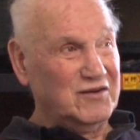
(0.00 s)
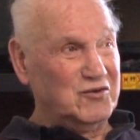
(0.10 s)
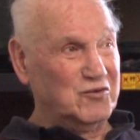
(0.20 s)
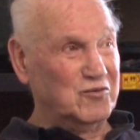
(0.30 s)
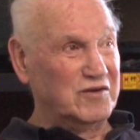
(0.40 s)

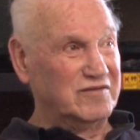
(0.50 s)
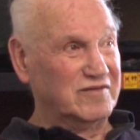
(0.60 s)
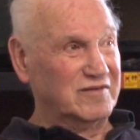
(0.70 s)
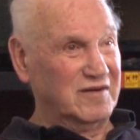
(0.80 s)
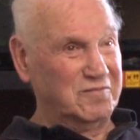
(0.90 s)
who was
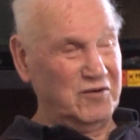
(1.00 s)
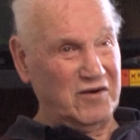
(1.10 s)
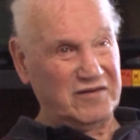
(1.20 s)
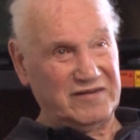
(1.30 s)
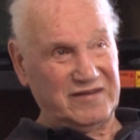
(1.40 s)

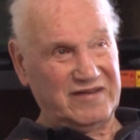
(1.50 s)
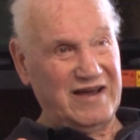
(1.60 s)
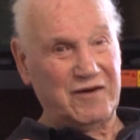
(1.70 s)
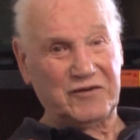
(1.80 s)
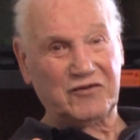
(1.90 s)
apparently
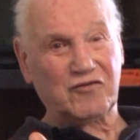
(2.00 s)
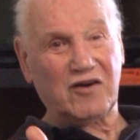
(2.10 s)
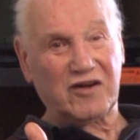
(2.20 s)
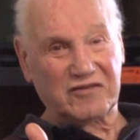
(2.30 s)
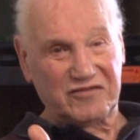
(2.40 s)
carrying
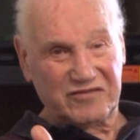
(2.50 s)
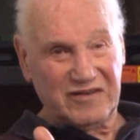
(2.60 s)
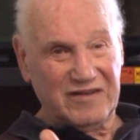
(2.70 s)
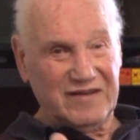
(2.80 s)
drugs.